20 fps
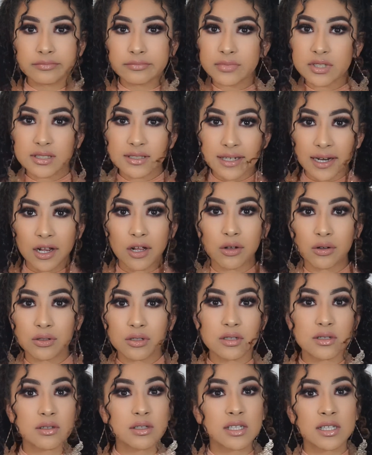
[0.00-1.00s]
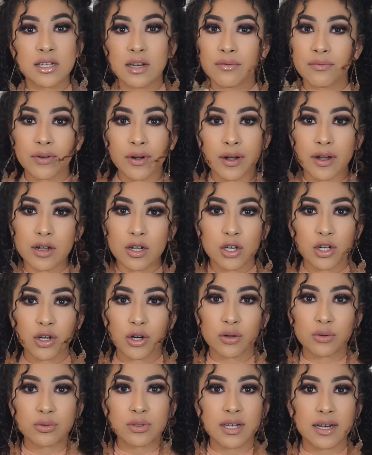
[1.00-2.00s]
styles, different, you
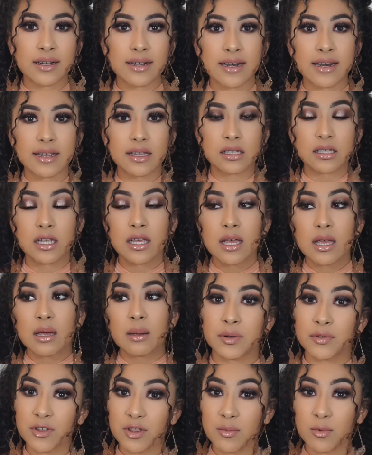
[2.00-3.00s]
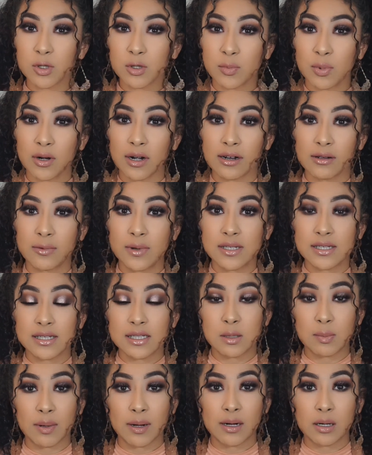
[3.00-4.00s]
know, techniques, but for the most part I was
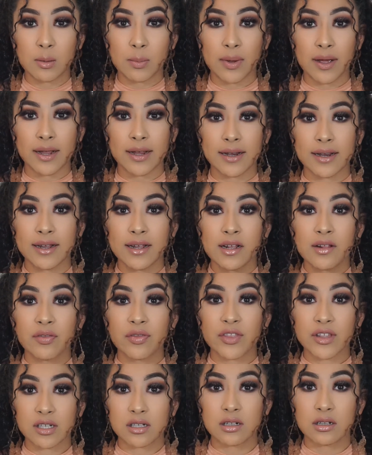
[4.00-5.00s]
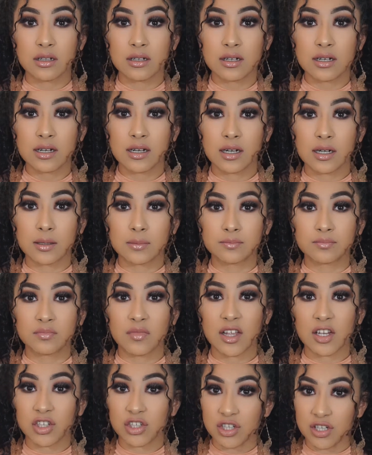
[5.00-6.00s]
inspired by this look
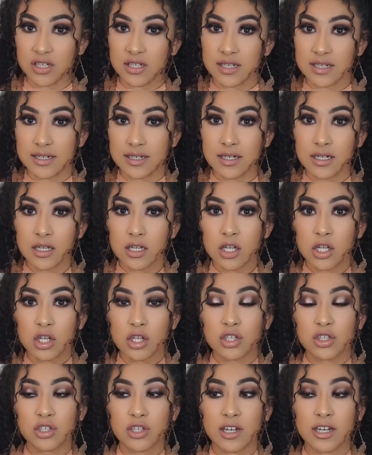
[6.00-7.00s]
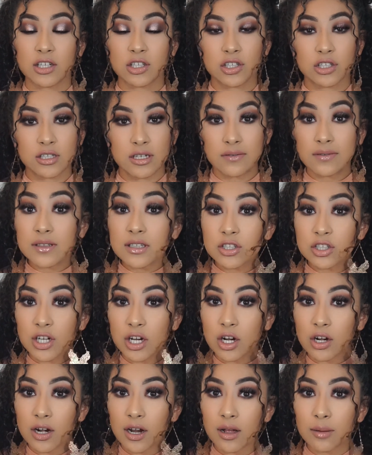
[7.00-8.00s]
that she did. You guys should definitely
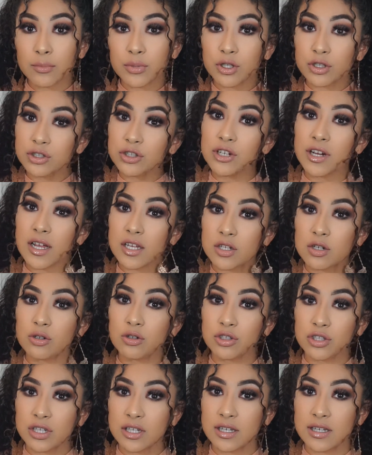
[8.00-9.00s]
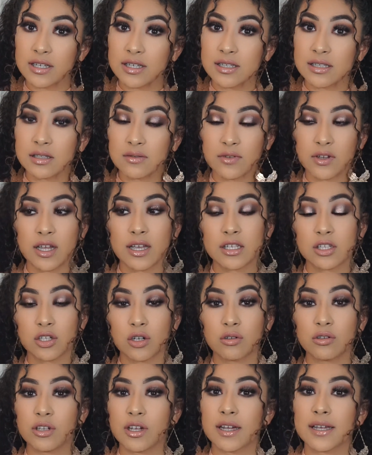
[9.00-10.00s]
check her out. I'm pretty sure you guys know who she is. If you guys
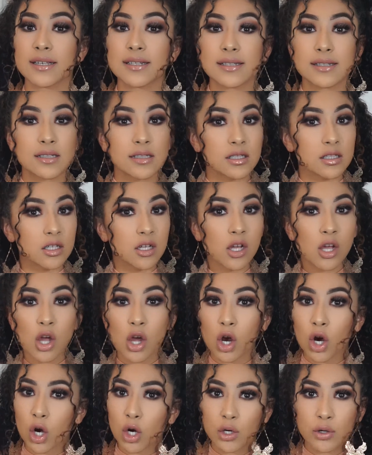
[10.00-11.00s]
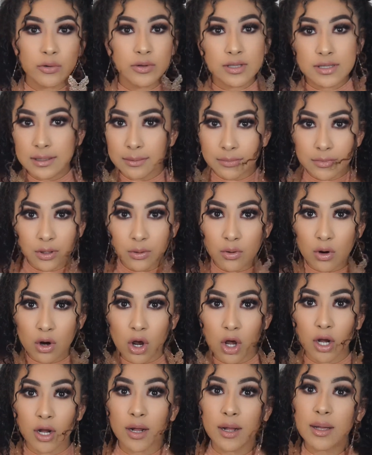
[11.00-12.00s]
don't, you guys are doing something
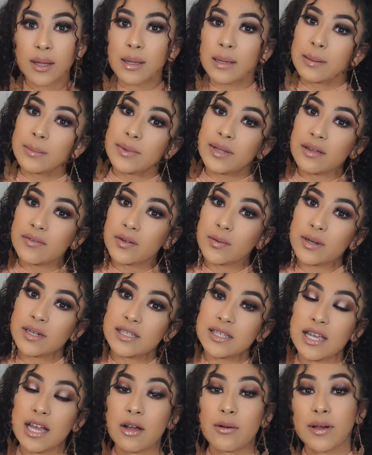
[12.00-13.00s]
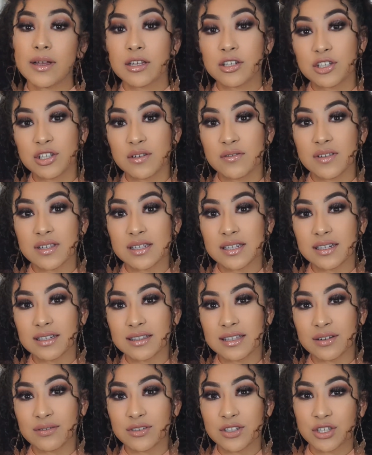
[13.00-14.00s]
wrong. But yeah, if you want to see how I achieved this look,
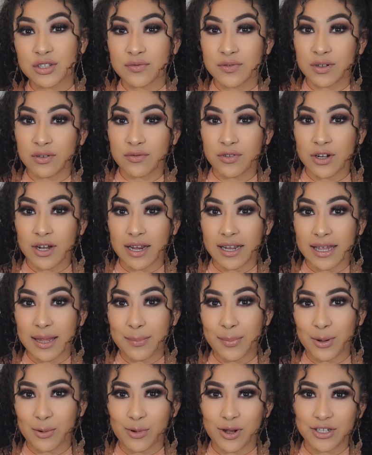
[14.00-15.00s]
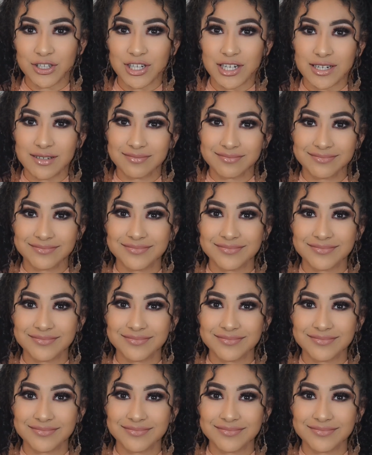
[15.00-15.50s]
then just feel free and keep on watching.